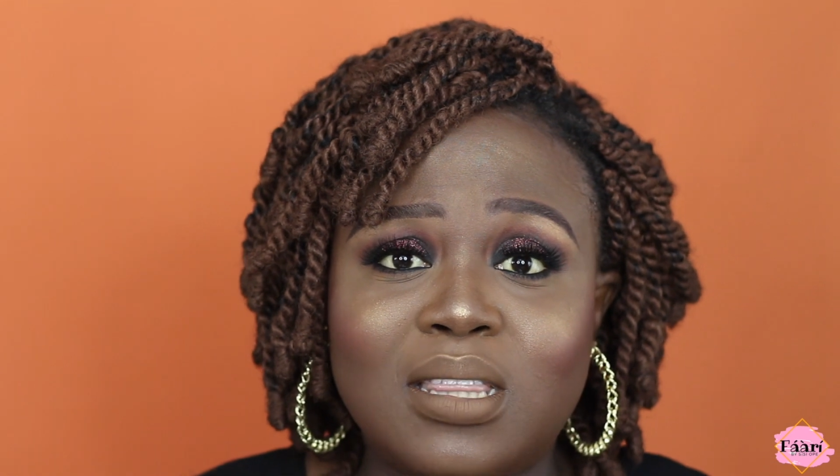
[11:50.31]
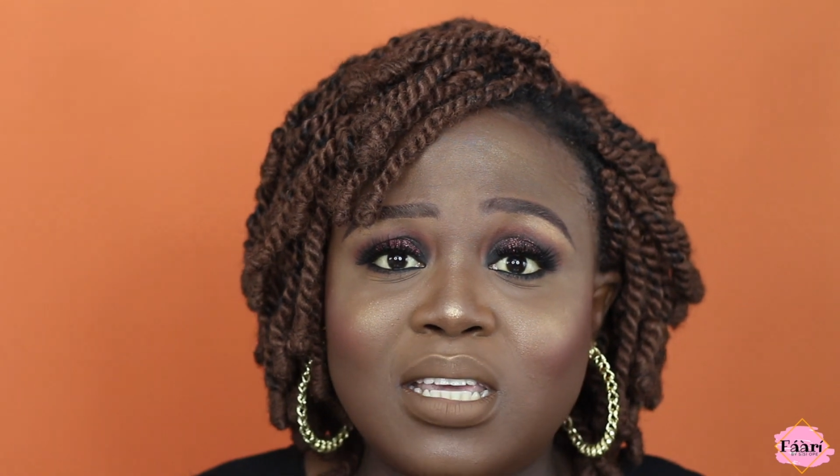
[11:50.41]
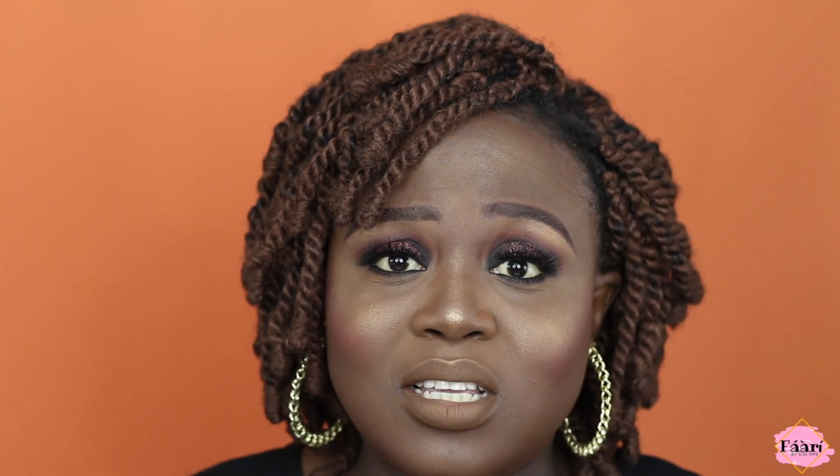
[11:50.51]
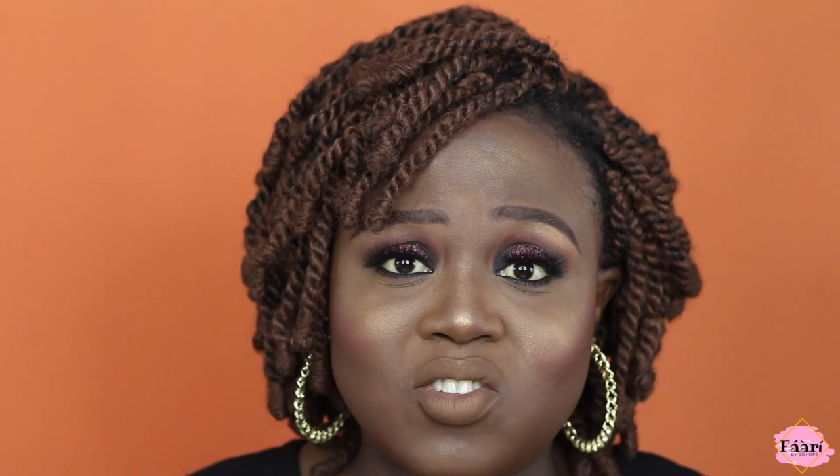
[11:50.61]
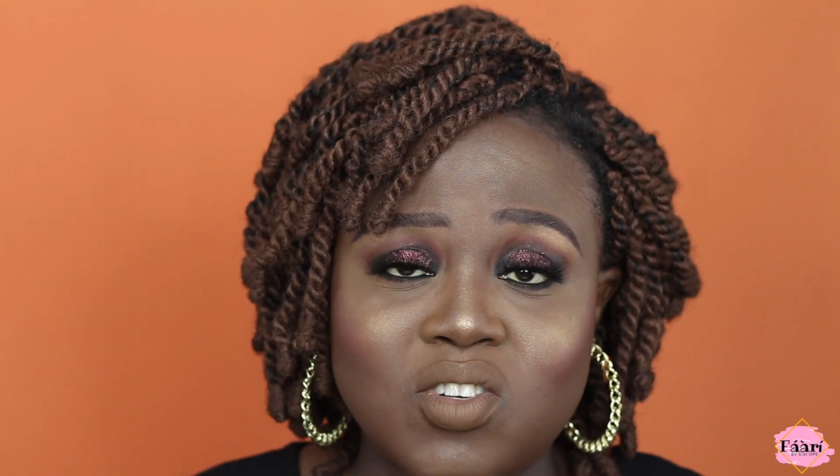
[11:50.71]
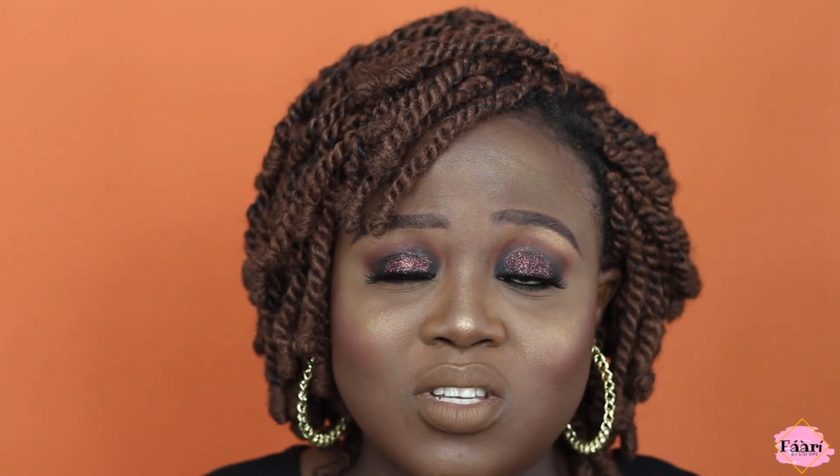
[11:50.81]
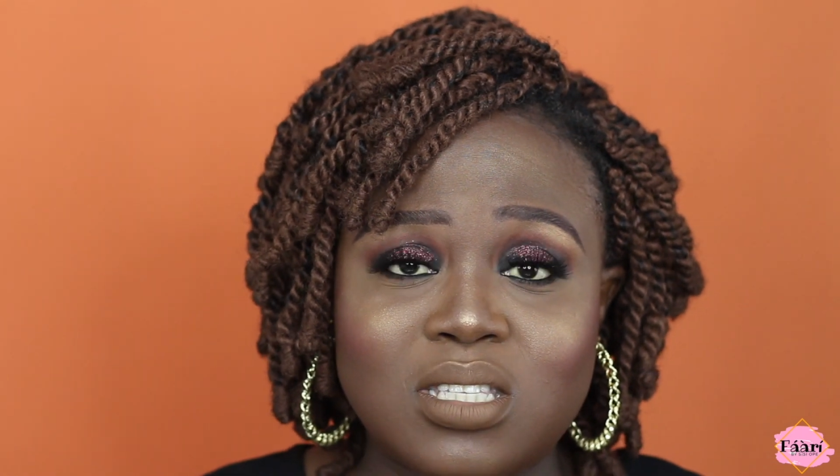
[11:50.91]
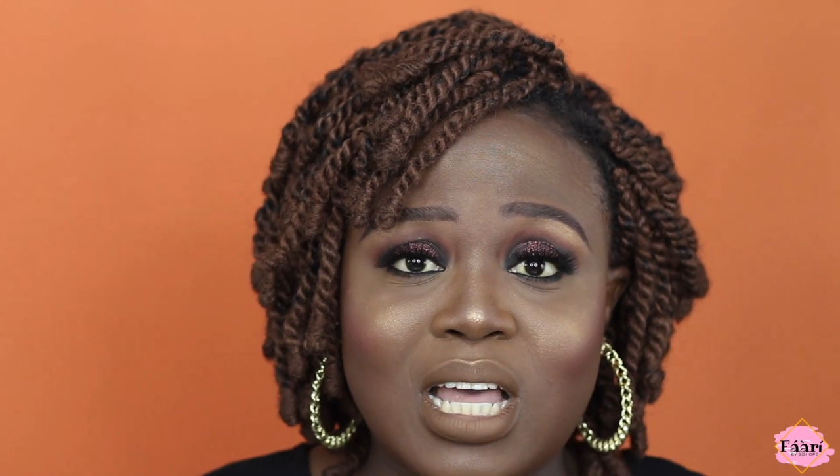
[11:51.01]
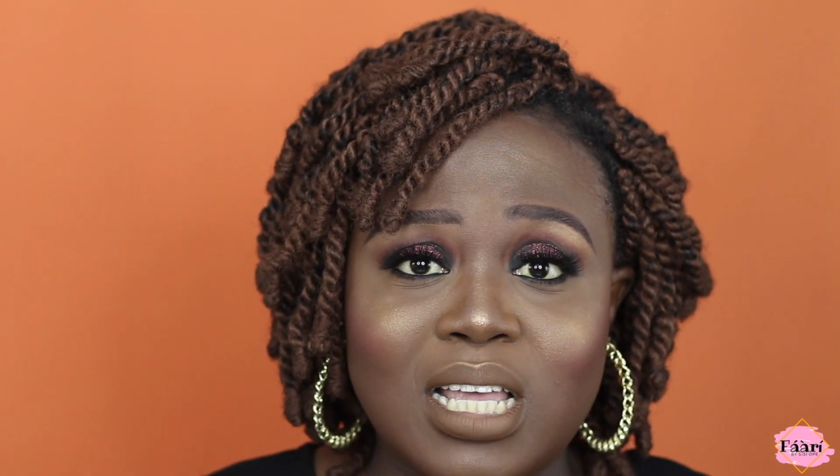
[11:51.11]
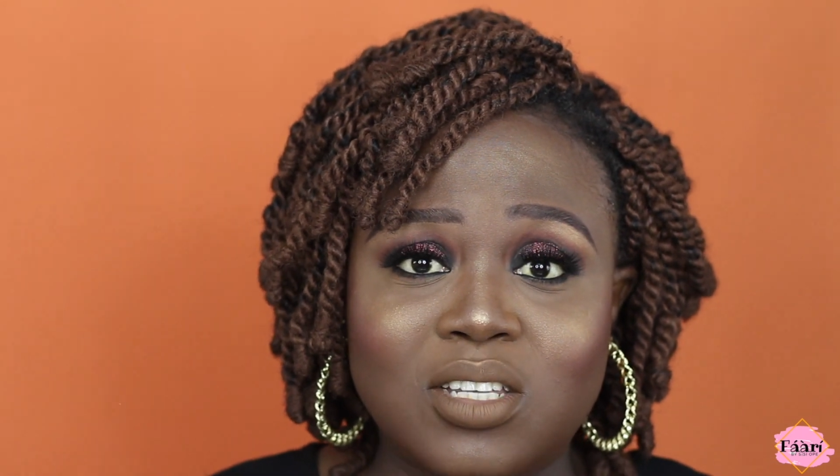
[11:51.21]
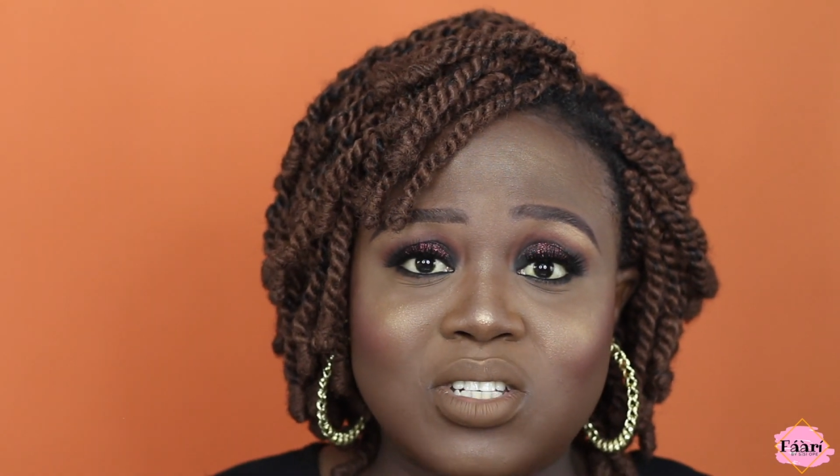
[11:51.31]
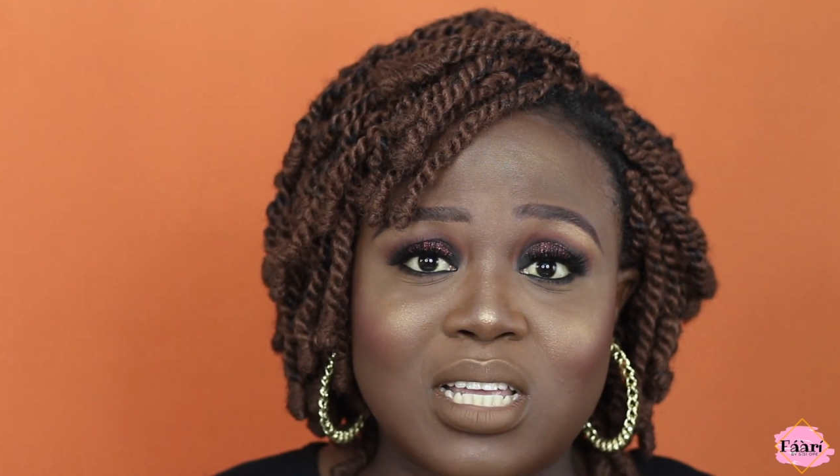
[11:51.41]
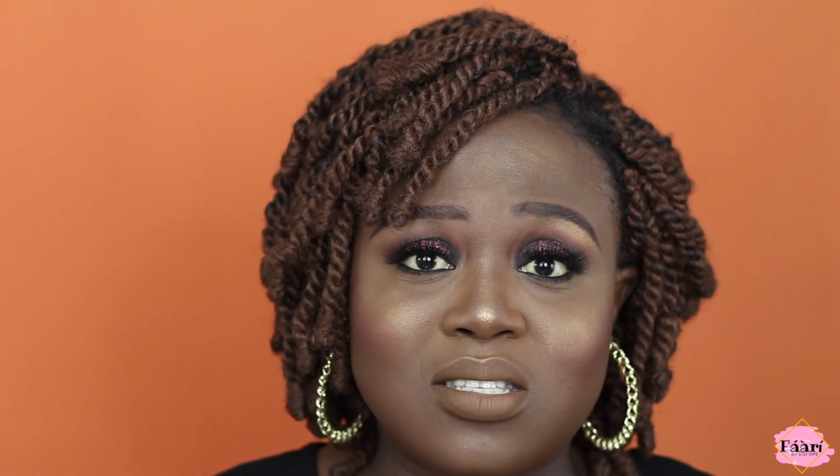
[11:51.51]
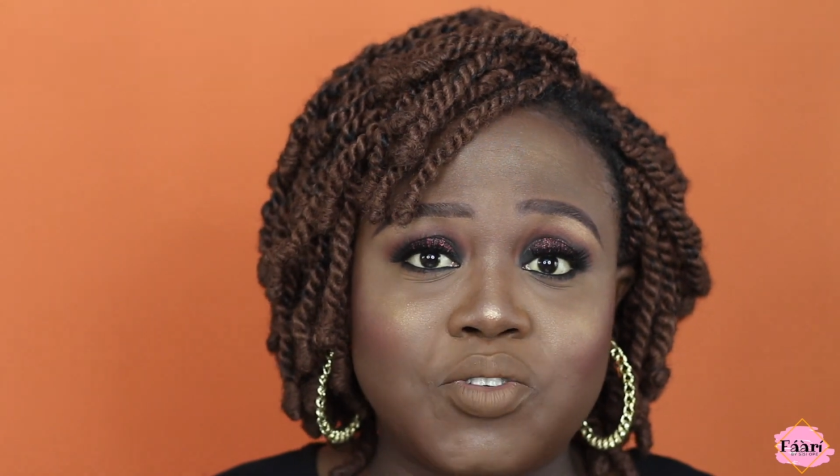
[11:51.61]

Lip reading: I think it just has